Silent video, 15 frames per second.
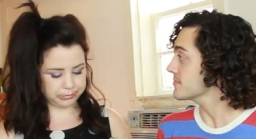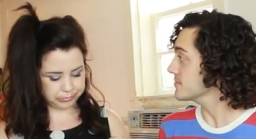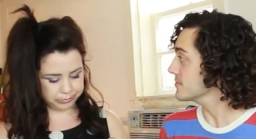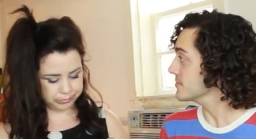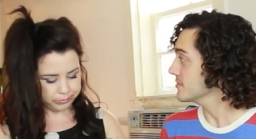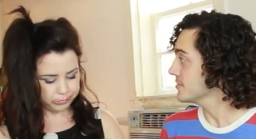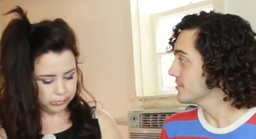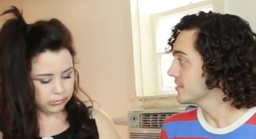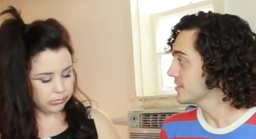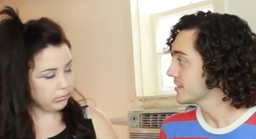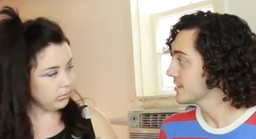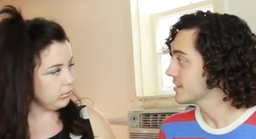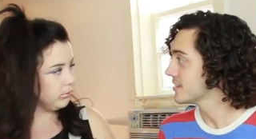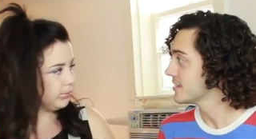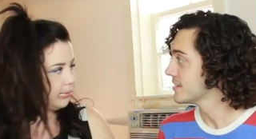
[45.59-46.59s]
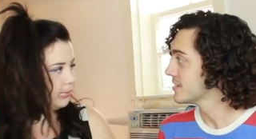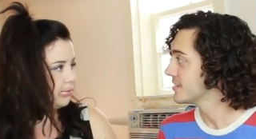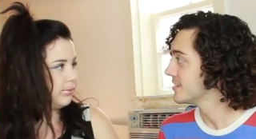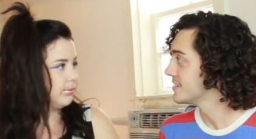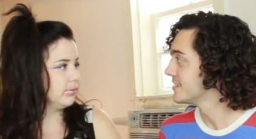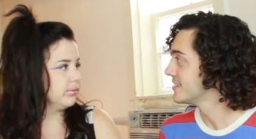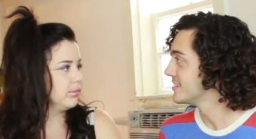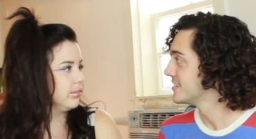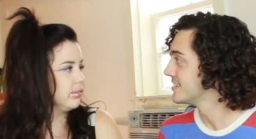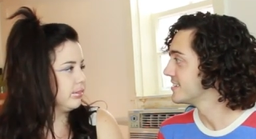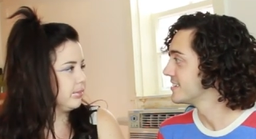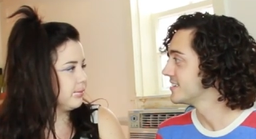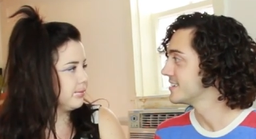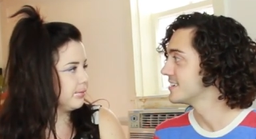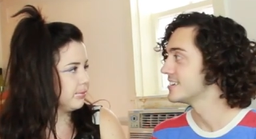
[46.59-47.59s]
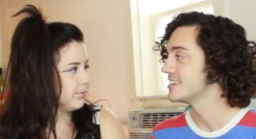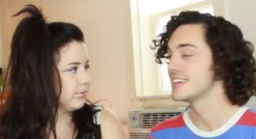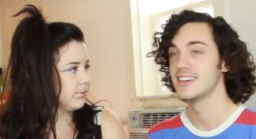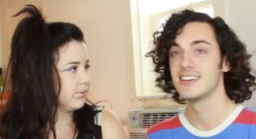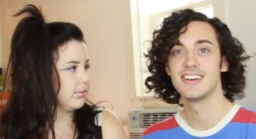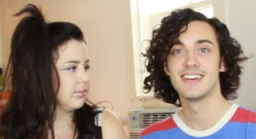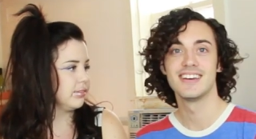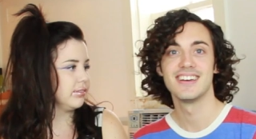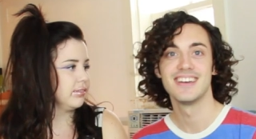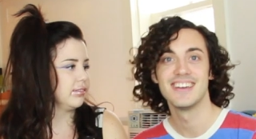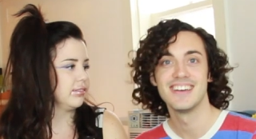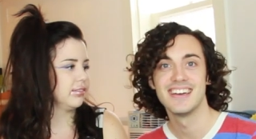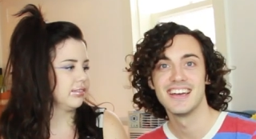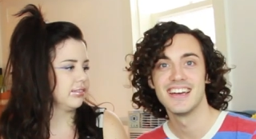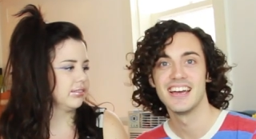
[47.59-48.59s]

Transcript: (no one is talking)